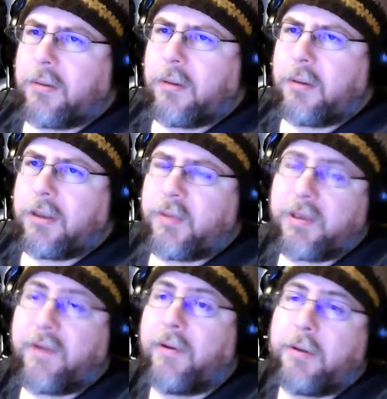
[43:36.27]

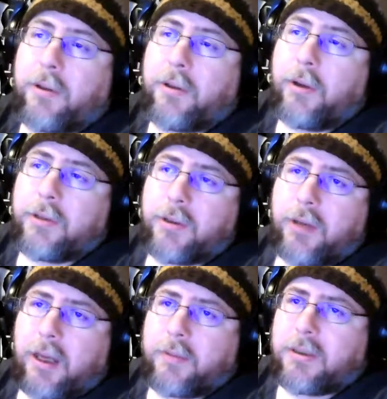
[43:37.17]
specifically between those 2
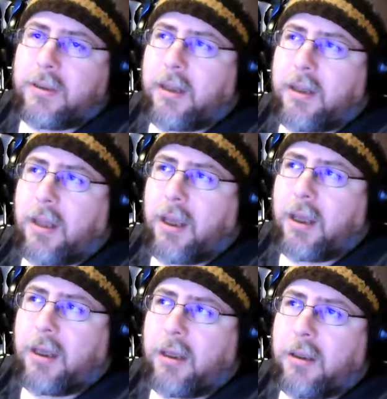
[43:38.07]
games, is that
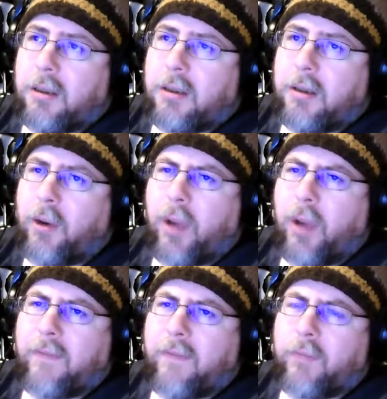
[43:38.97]
they
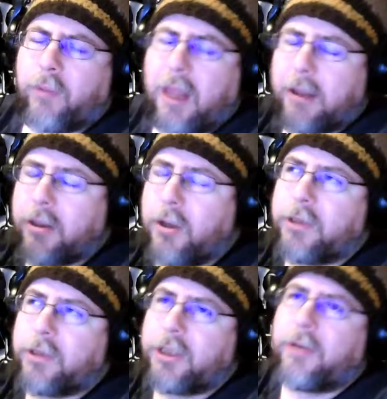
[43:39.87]
don't
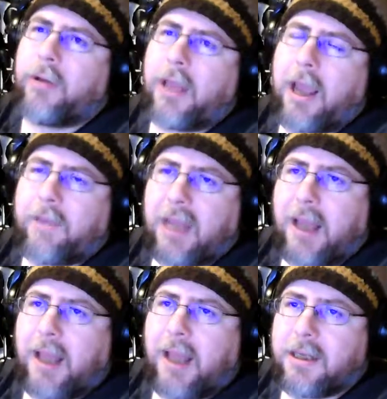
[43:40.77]
generally have that
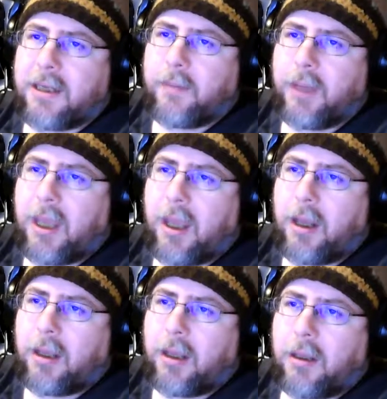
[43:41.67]
last hit
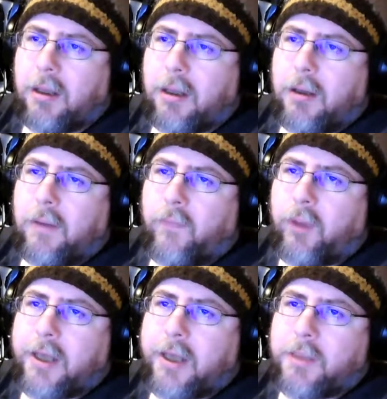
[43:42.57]
mechanic for the
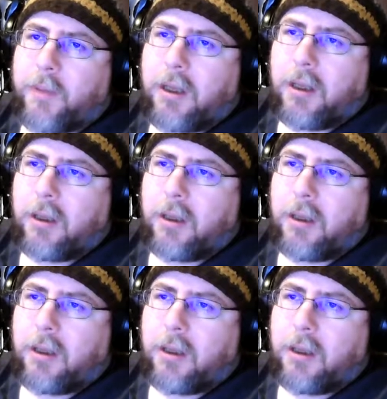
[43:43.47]
XP.